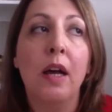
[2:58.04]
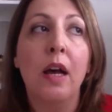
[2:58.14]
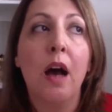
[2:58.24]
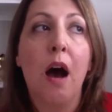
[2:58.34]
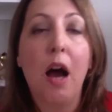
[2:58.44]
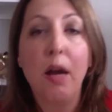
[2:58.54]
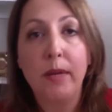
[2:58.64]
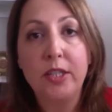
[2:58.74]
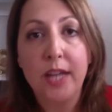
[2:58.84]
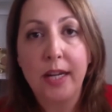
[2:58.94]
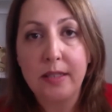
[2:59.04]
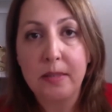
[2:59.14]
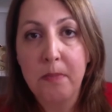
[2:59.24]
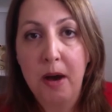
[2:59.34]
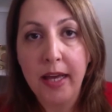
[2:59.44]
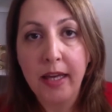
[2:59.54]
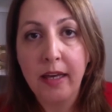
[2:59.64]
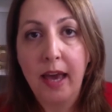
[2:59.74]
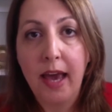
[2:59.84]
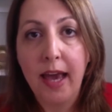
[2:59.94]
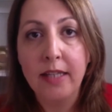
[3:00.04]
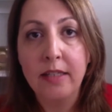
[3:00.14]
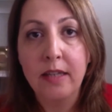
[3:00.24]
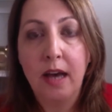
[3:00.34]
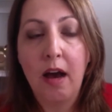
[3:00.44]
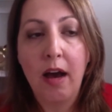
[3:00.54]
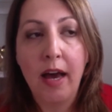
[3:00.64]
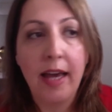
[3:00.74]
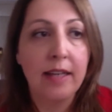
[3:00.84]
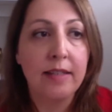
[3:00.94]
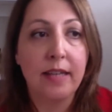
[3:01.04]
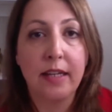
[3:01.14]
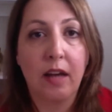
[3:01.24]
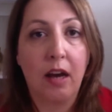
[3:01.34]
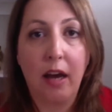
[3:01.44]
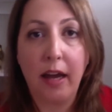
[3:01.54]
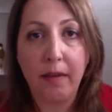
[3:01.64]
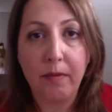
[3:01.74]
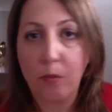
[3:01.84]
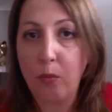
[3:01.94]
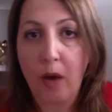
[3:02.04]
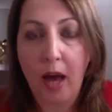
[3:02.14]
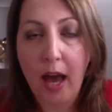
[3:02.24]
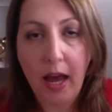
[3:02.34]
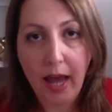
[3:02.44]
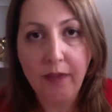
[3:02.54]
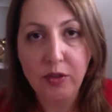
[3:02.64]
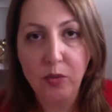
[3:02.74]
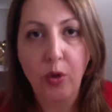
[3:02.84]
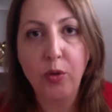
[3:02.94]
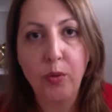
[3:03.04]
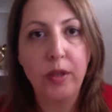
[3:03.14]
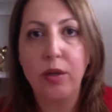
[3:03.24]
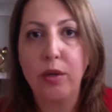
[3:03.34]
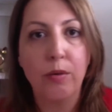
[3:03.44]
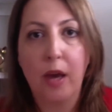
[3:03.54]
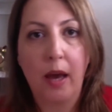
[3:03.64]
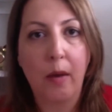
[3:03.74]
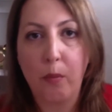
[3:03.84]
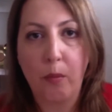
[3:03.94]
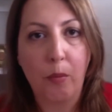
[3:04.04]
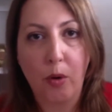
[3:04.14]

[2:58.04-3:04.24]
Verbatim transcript: I reached out to Mike and I said, I have to work with you. What,